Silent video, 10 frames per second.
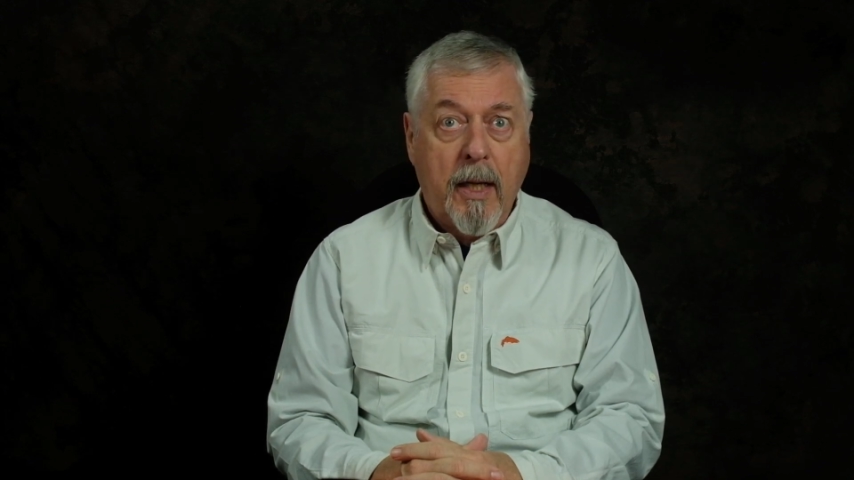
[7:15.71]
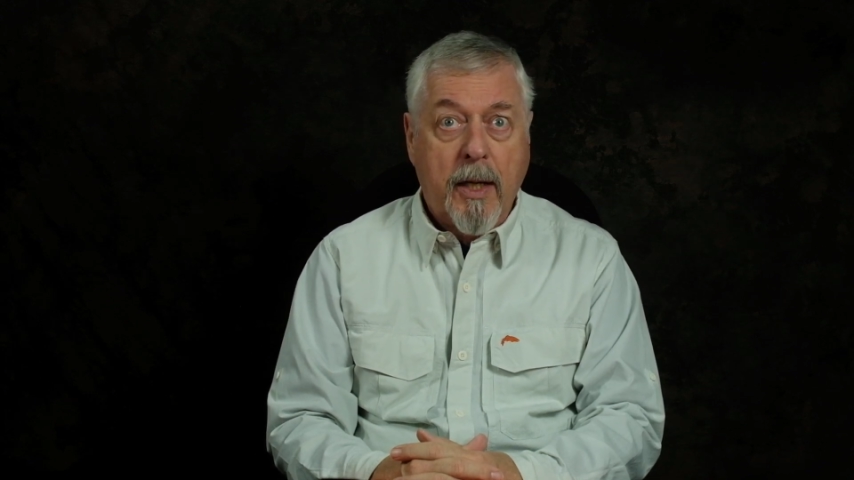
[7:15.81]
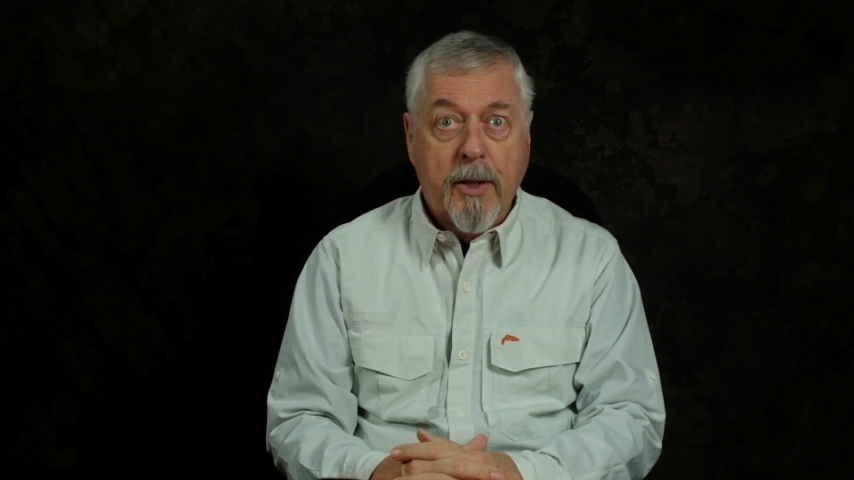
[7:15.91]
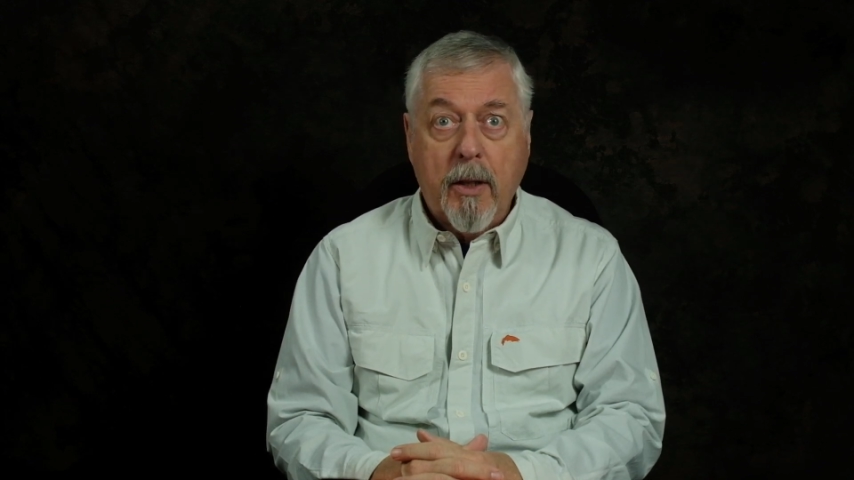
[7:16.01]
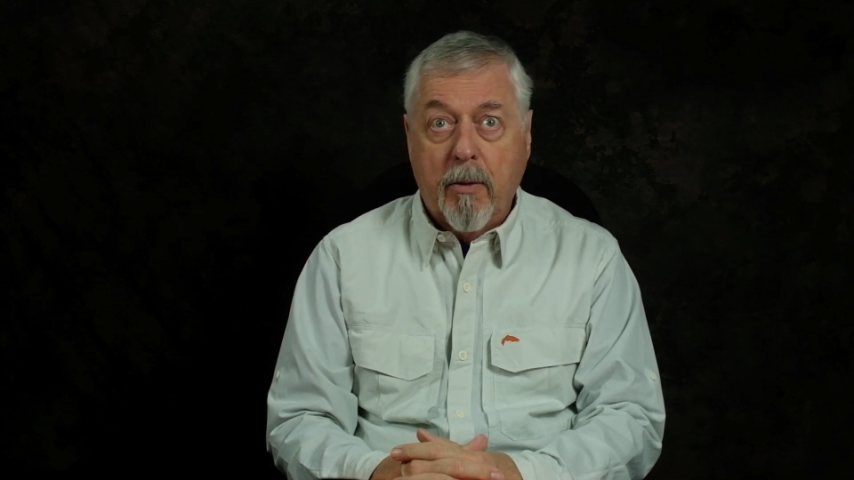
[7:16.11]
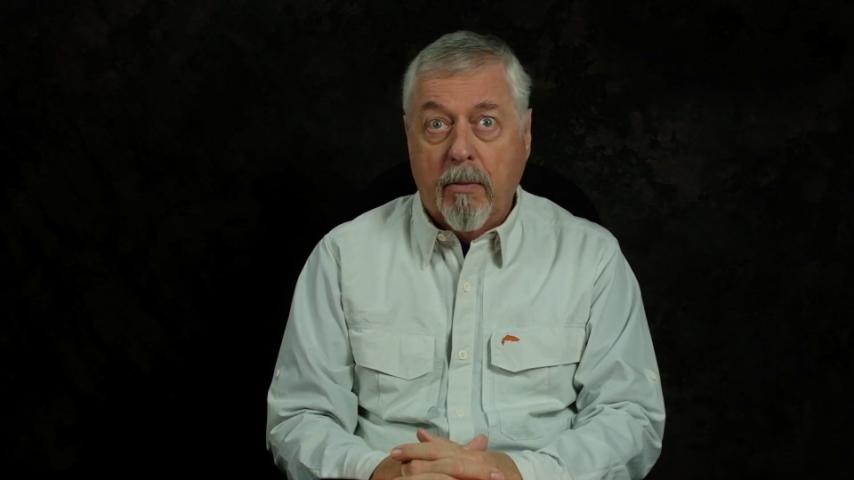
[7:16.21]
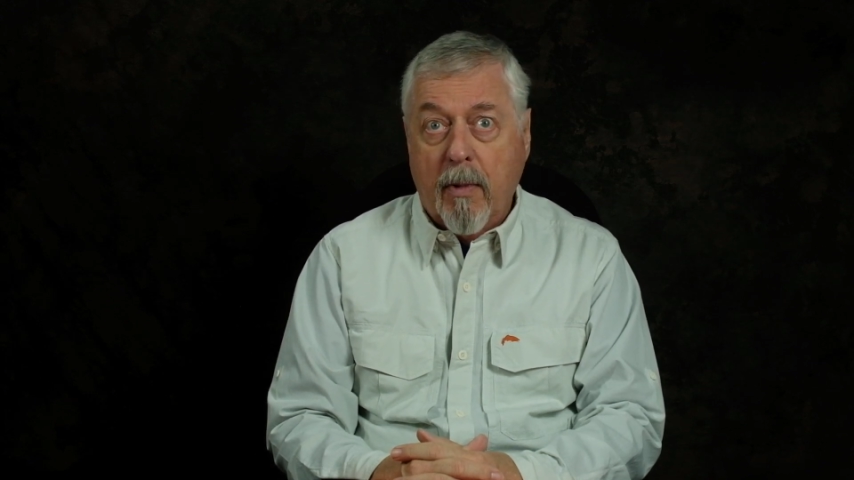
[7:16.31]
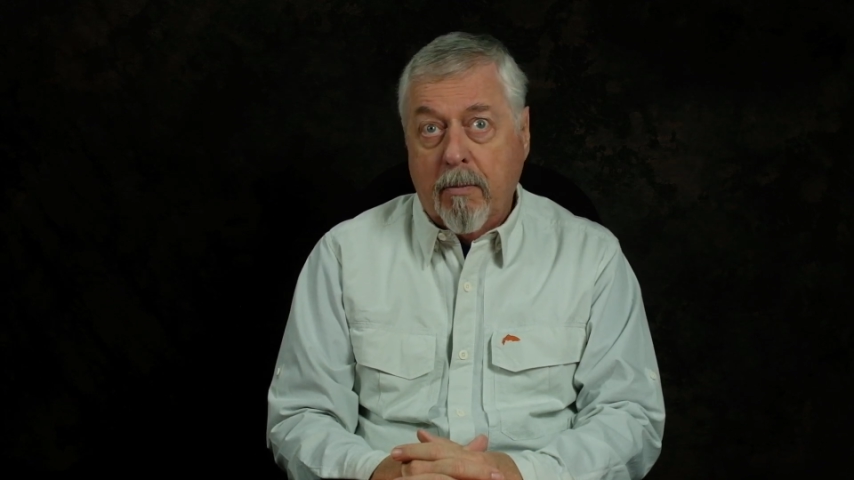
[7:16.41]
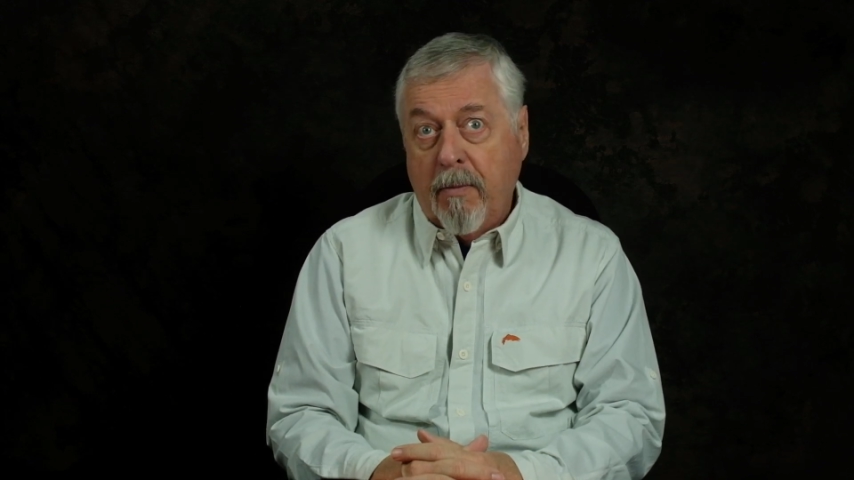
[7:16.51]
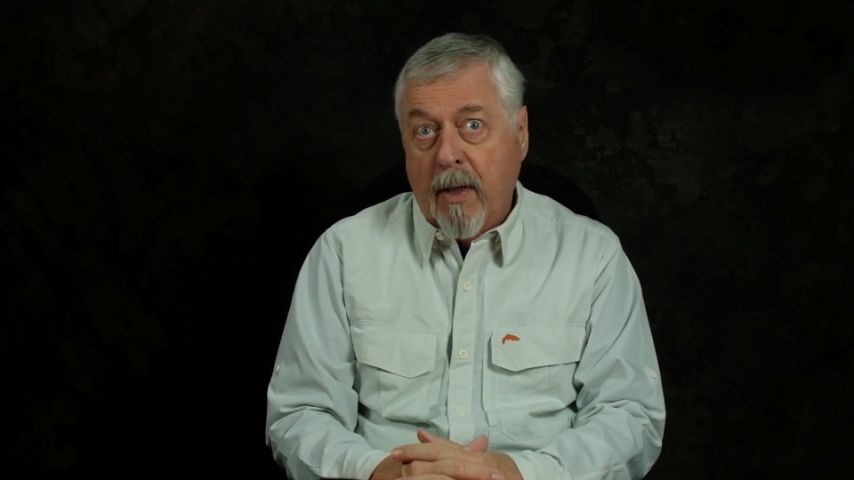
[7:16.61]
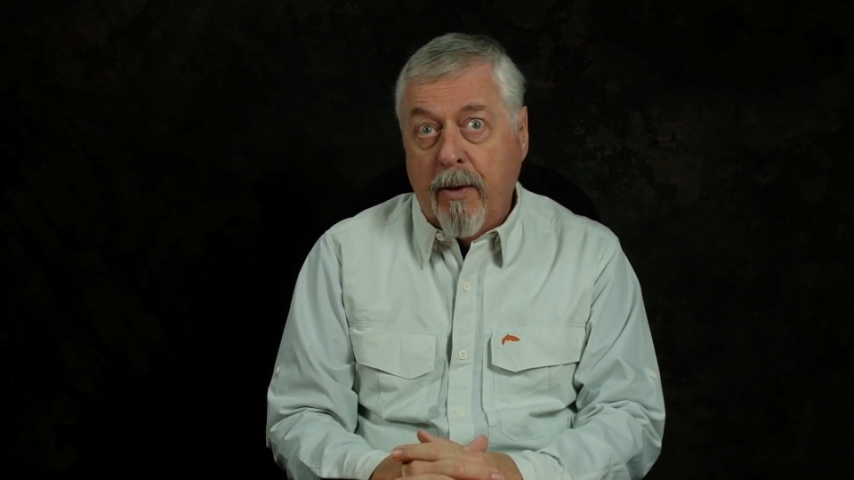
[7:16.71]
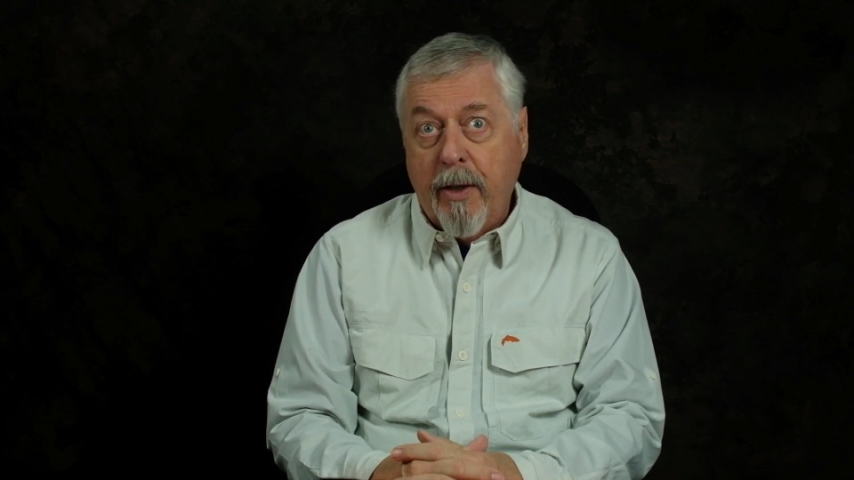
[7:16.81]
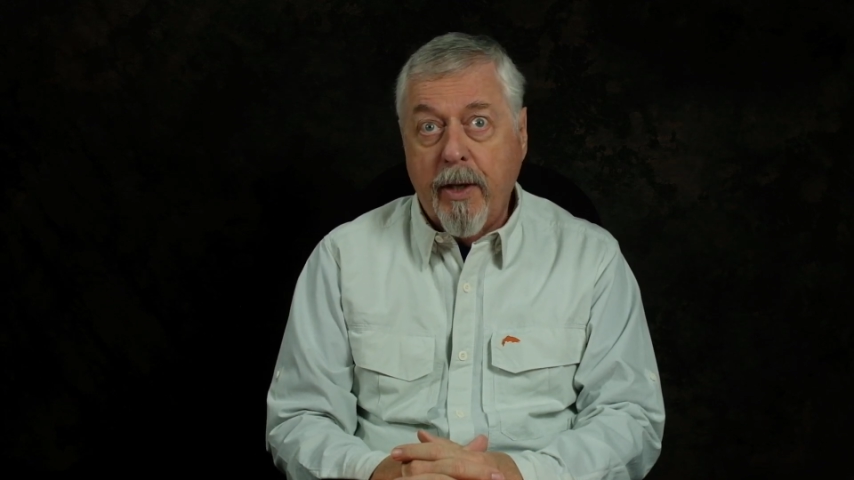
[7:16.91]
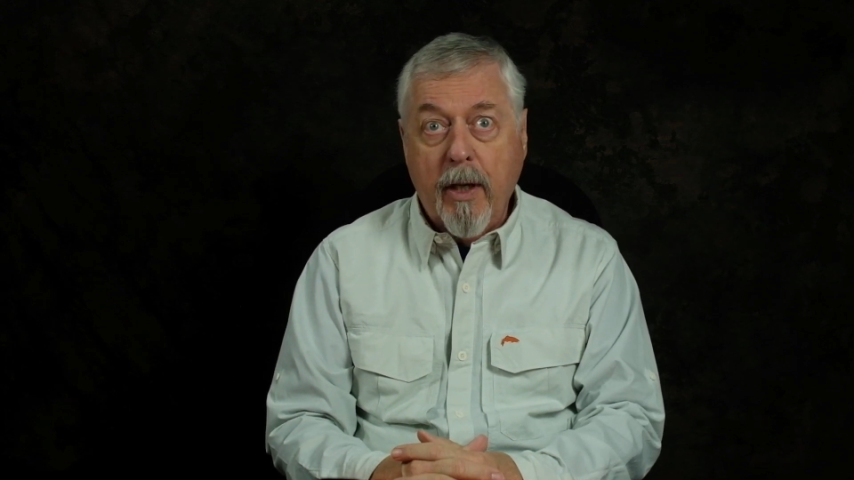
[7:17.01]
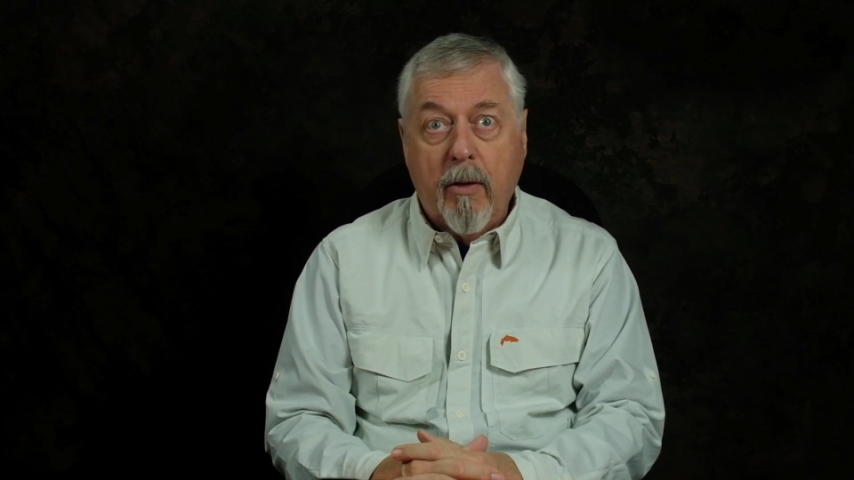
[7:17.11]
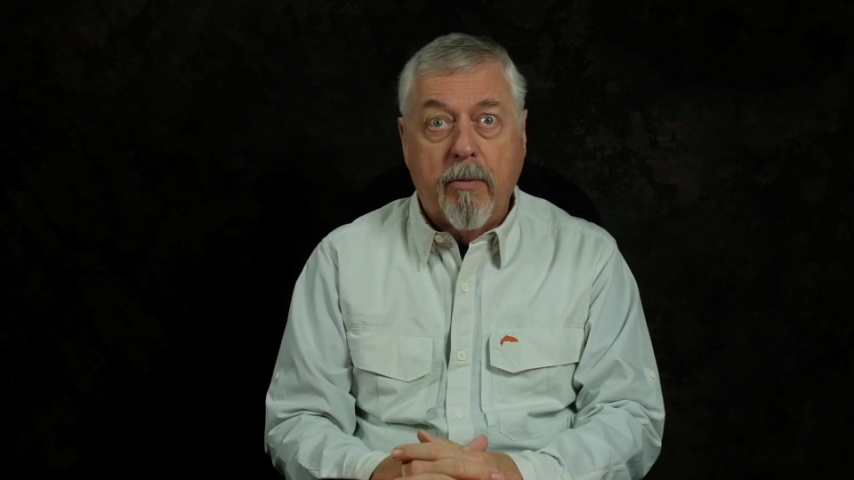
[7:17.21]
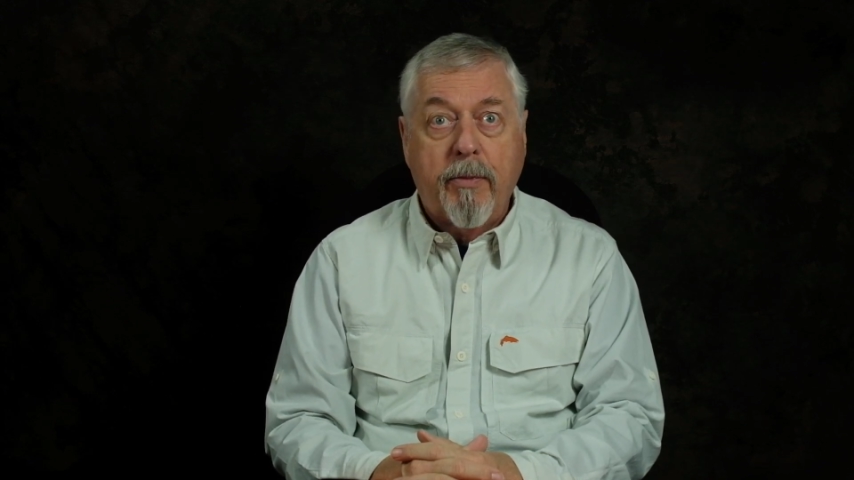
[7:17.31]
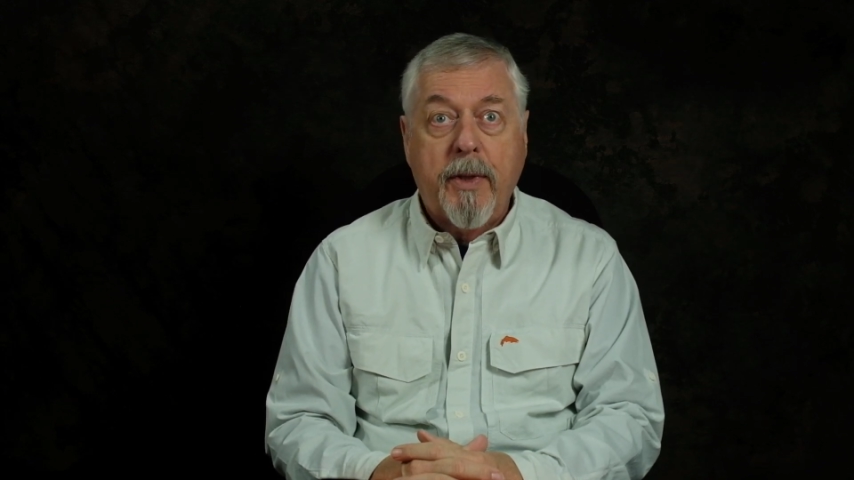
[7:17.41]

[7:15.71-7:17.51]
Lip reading: So there you go,